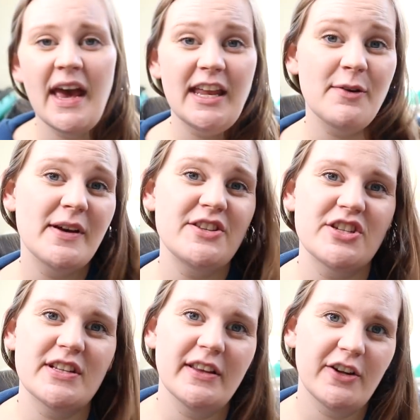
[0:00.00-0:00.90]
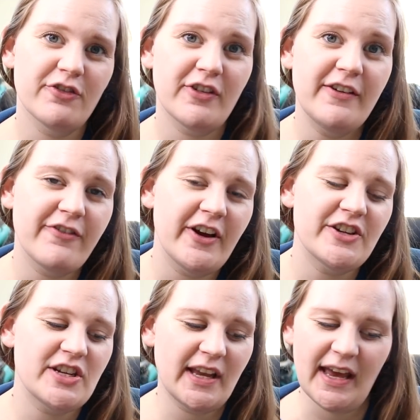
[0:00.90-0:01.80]
Anyways, just a little
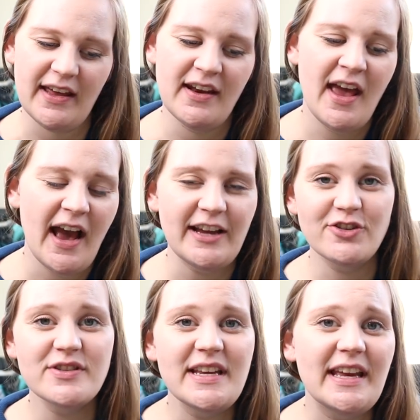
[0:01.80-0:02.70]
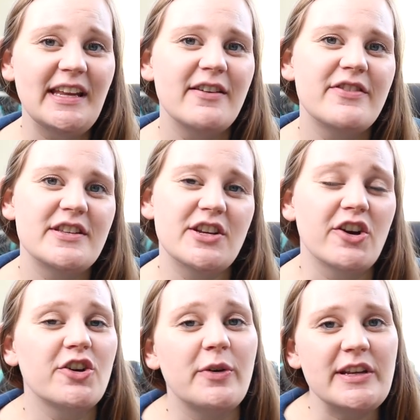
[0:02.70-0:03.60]
refresh again. I don't see any of this
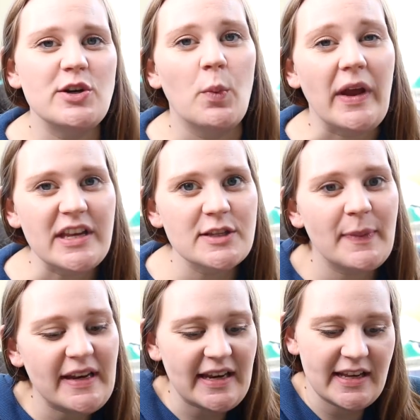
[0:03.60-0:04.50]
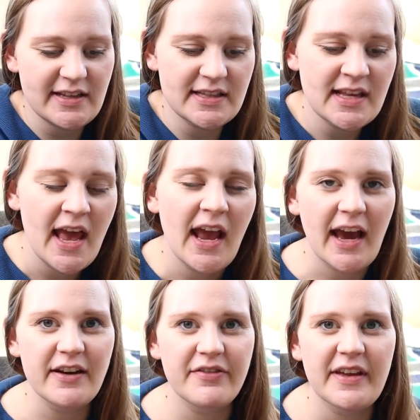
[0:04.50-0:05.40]
yarn going to waste, but it is
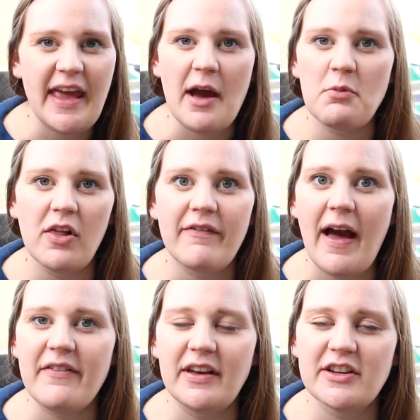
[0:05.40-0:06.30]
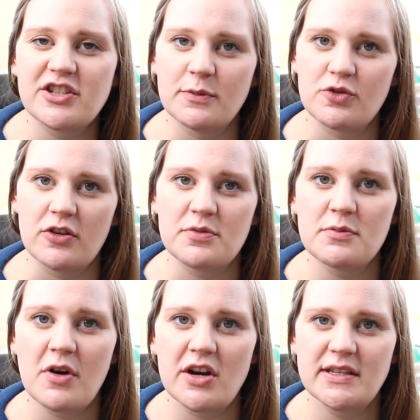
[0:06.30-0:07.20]
kind of the gamble of having a
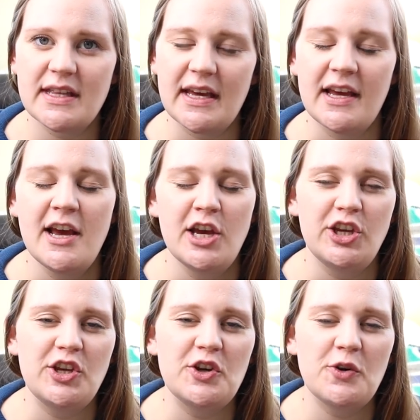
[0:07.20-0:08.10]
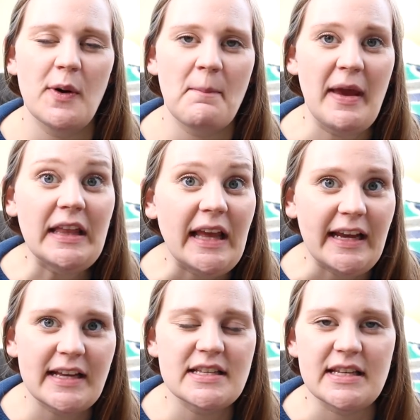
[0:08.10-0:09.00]
subscription box that you may
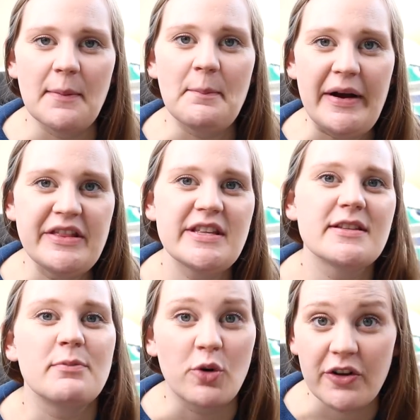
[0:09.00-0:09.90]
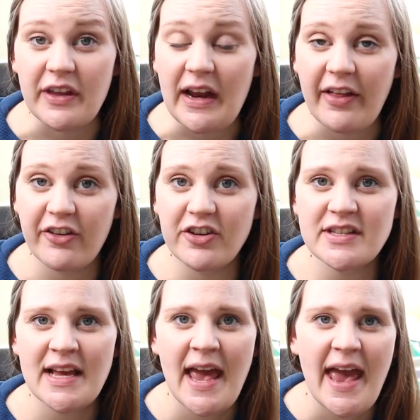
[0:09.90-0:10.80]
like some months more than
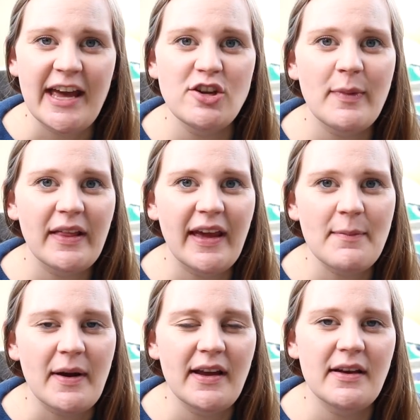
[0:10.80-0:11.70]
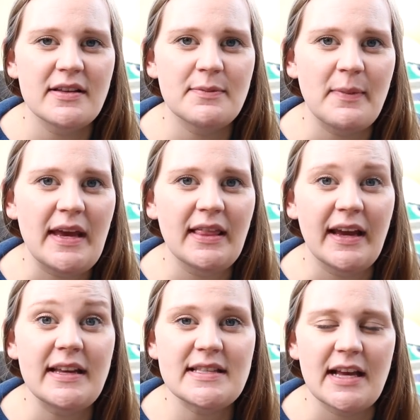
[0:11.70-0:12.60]
others, and you may
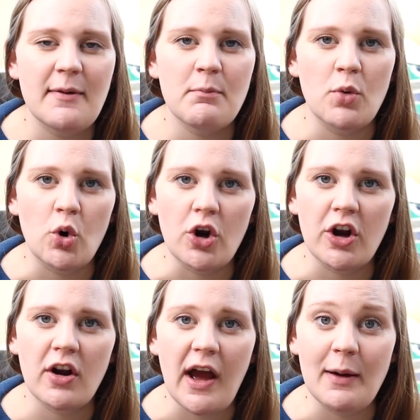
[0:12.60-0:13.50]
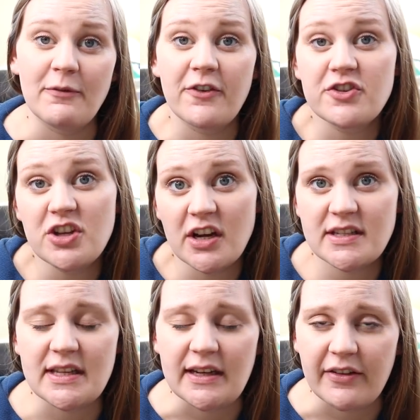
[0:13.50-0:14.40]
like some more for
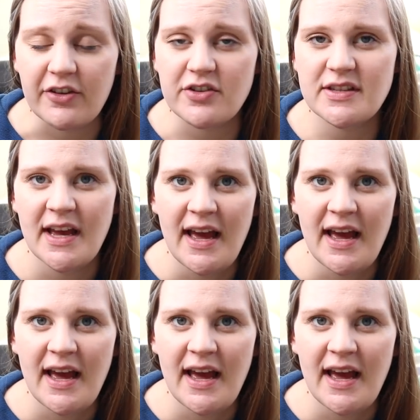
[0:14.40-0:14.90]
socks than others.